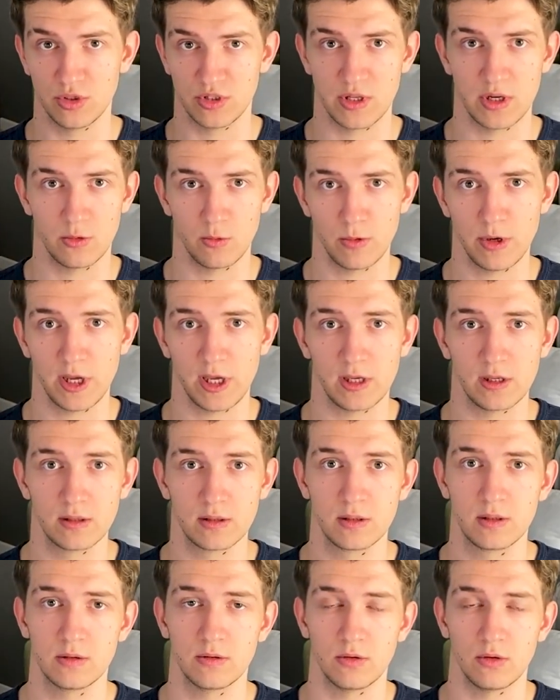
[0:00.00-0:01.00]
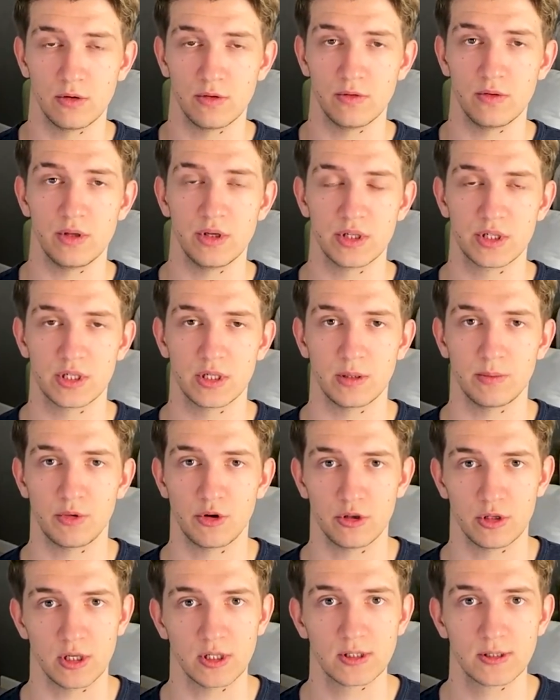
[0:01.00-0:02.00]
their way on this
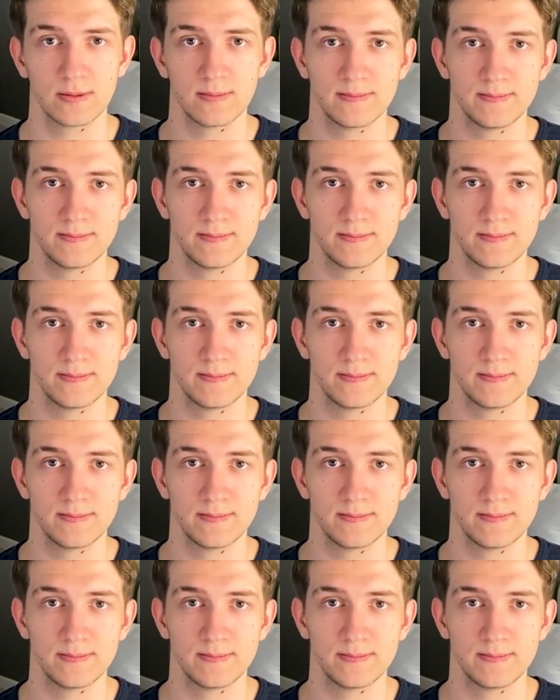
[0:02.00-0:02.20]
product.